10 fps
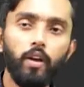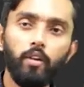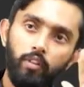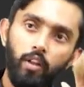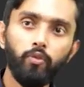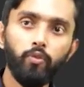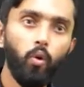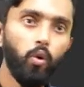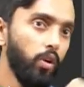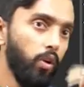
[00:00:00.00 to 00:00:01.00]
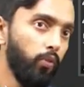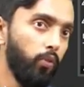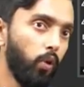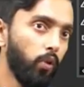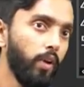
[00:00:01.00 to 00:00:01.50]
Then 4,
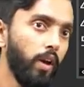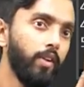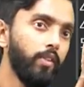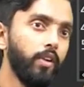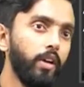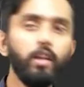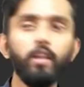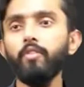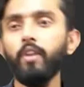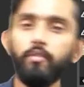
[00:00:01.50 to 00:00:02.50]
4, 5 and finally 5.